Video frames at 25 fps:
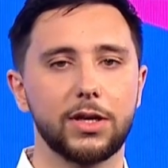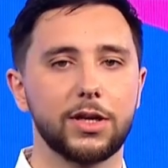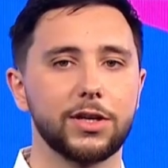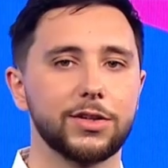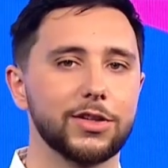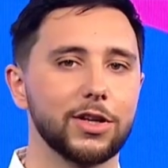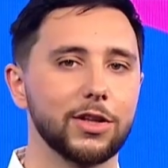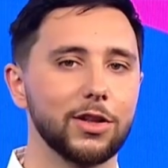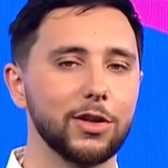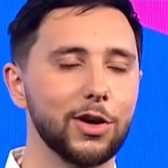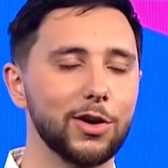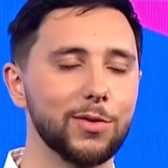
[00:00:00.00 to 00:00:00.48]

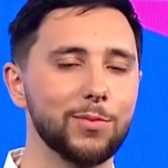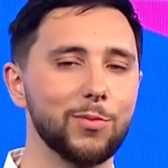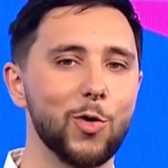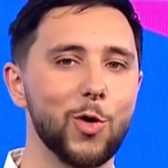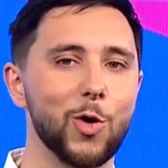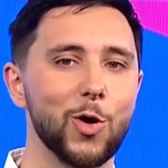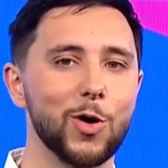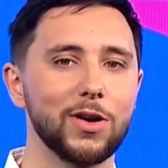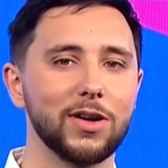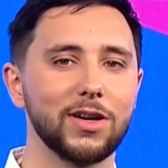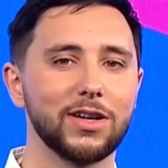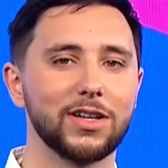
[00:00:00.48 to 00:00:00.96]
To learn
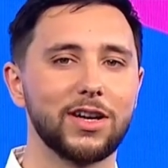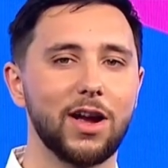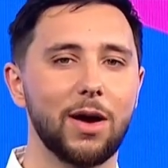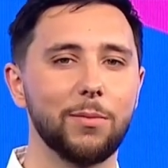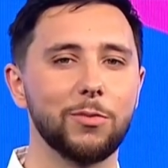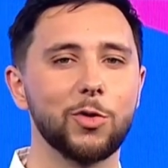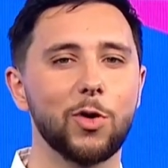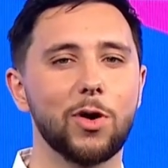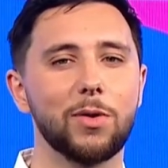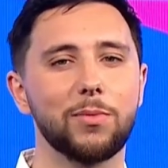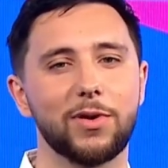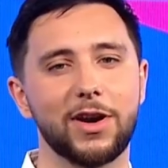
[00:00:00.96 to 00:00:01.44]
more, come
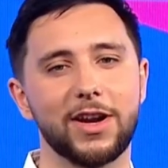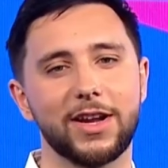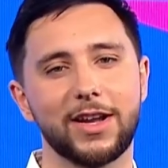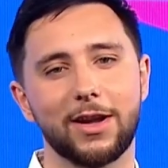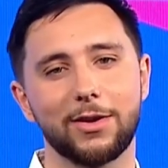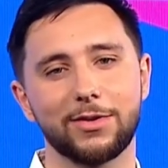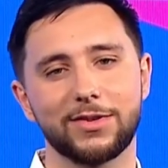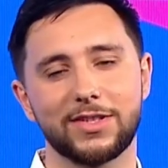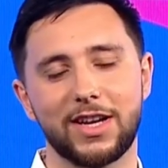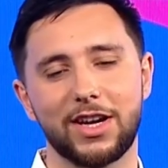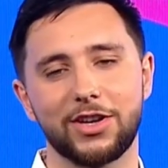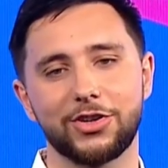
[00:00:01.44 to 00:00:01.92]
to our
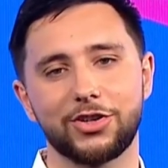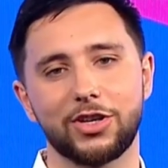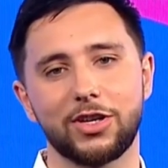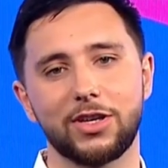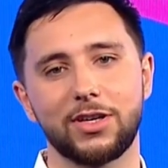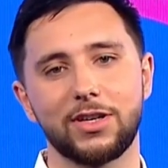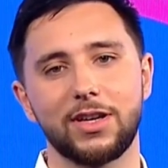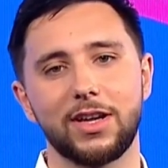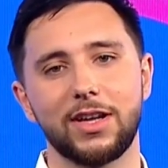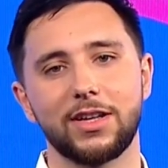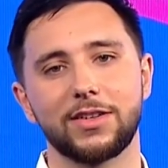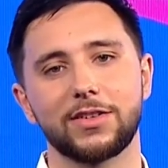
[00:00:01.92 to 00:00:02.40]
breakout
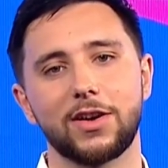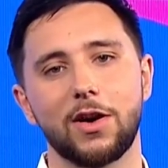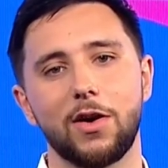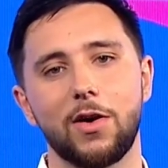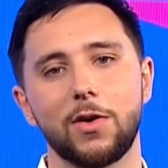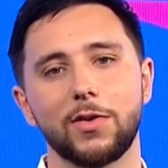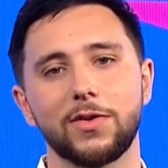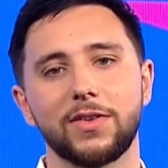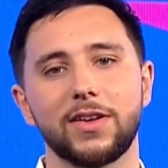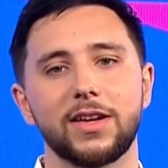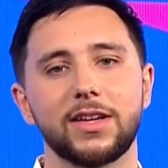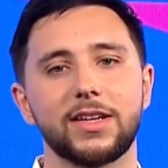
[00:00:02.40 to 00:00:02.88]
session. It's
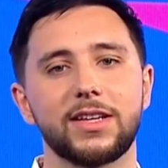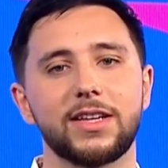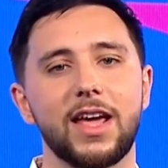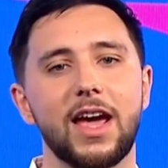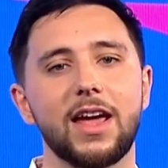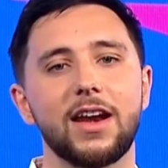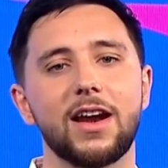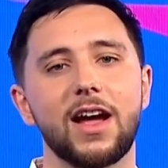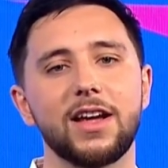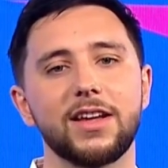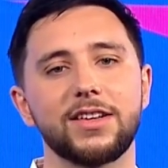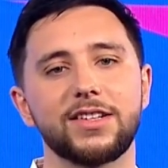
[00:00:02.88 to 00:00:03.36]
called
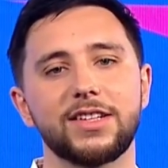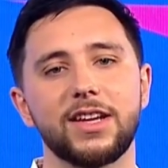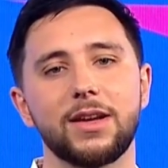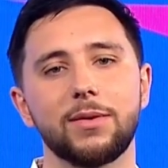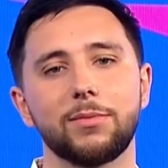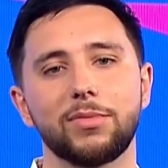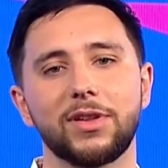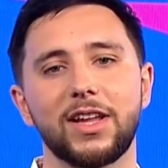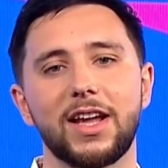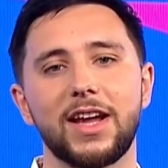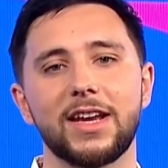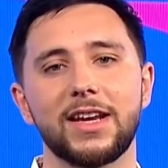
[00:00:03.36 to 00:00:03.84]
Get
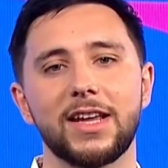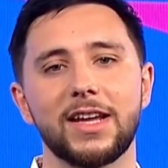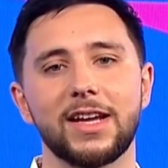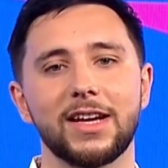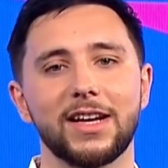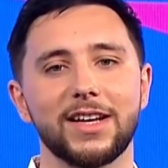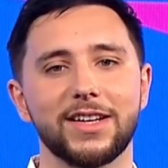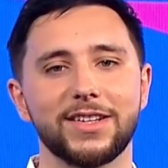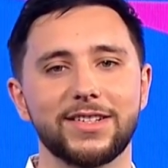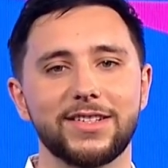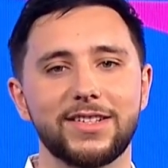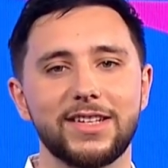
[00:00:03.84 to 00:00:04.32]
ICM Planning,
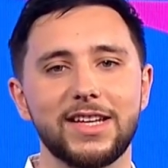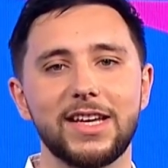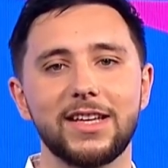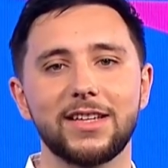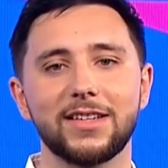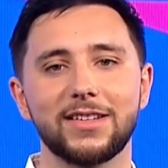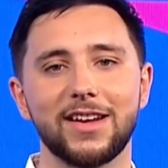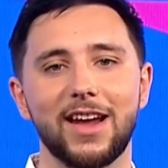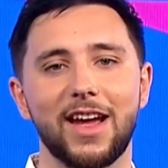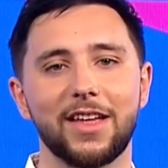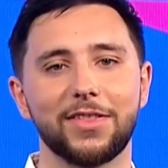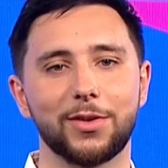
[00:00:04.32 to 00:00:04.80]
a seat
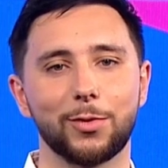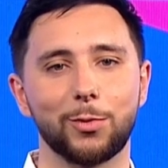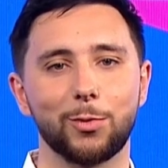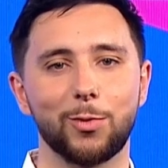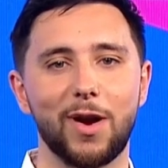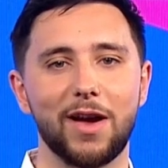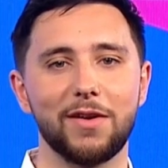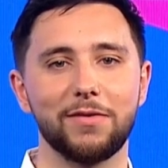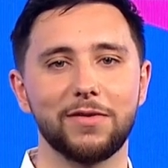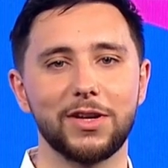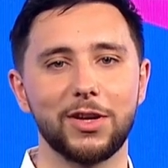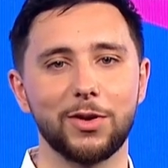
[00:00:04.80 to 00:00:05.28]
at the
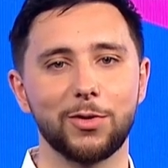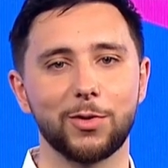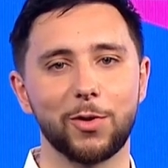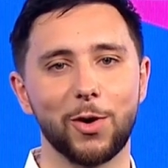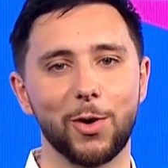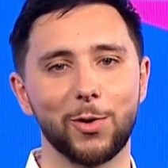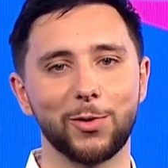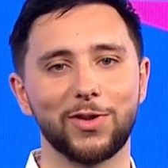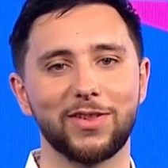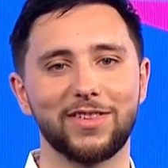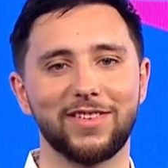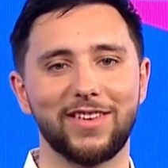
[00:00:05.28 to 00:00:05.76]
revenue
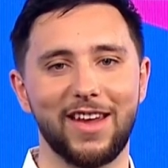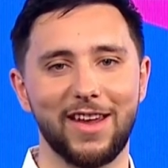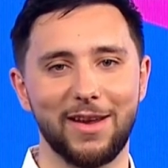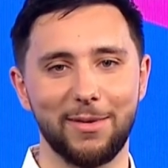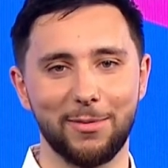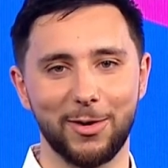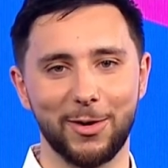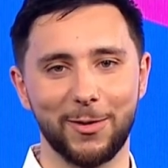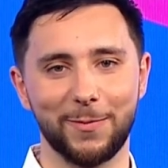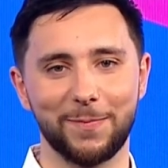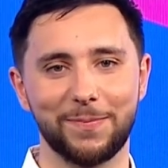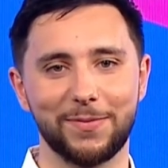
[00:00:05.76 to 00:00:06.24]
growth
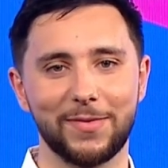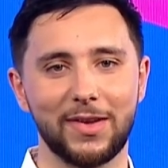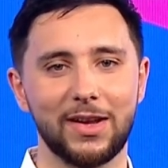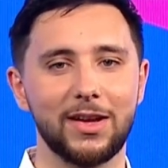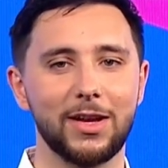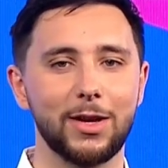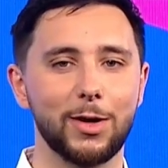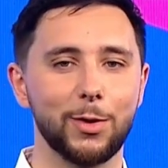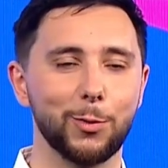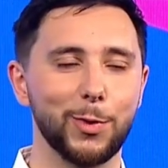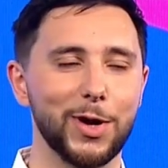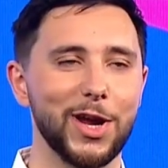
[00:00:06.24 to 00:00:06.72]
table.
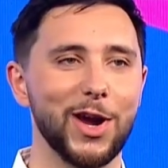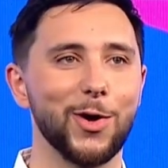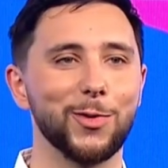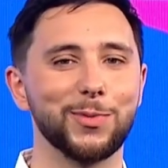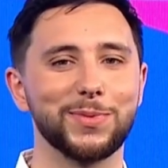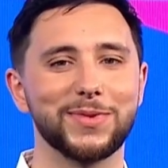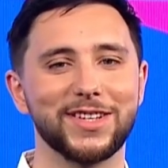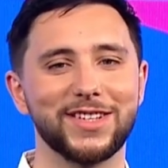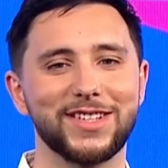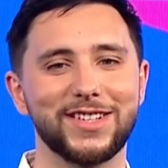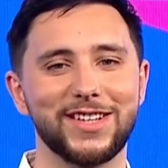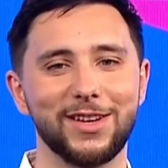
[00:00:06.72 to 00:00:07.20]
We hope
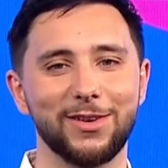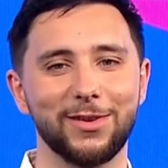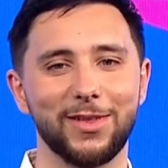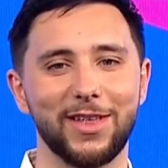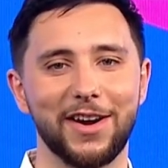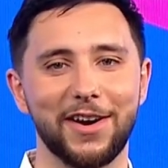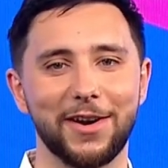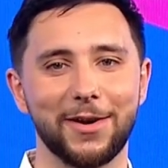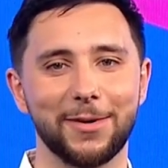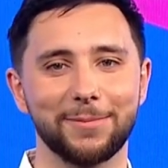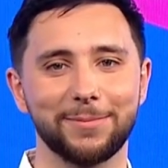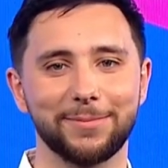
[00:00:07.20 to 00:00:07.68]
to see you
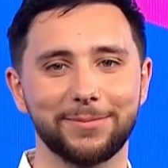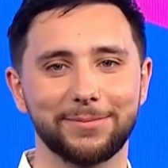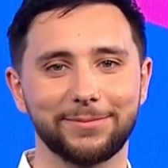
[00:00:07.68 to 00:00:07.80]
there.